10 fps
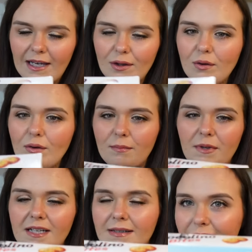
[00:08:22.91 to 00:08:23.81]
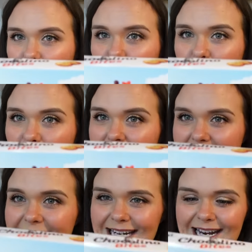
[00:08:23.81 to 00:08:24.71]
I thought because it's called
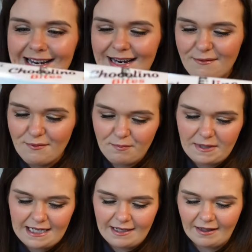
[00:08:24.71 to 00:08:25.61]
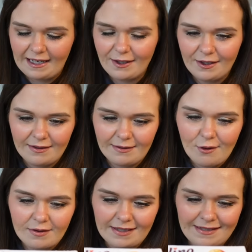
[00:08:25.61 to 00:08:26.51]
Nutini, it would be like
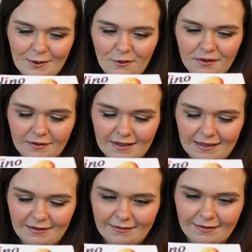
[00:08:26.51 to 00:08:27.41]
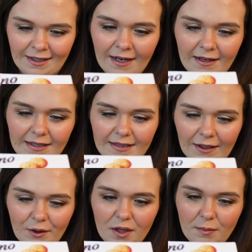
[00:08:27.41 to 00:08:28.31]
nuts and squirrels and this,
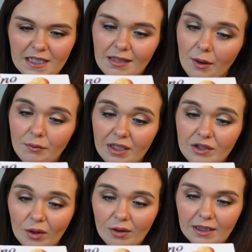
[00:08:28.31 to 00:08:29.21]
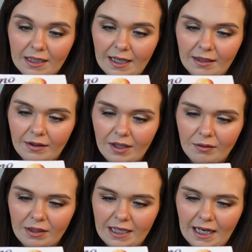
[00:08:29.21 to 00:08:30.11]
that, and the other, but it's only chocolate and the
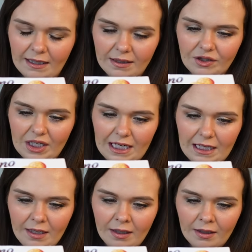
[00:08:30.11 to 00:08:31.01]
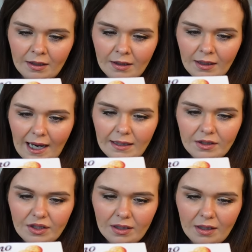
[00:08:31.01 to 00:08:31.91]
only allergy
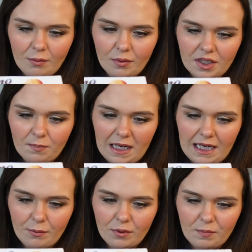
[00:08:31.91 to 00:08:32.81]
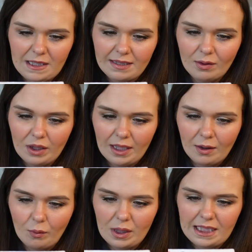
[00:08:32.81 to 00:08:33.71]
allergen it would be would be
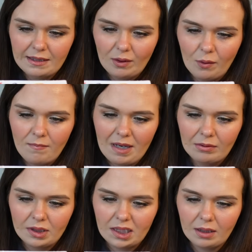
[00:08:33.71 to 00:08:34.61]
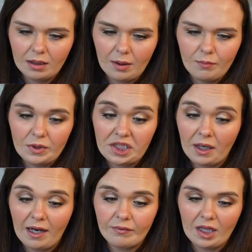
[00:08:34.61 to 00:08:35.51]
soya, wheat, or milk, and we
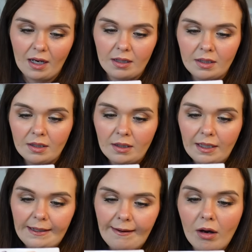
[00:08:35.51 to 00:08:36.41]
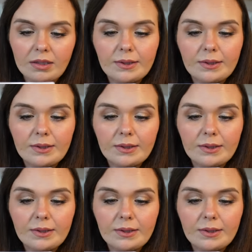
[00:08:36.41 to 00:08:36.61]
don't have that in our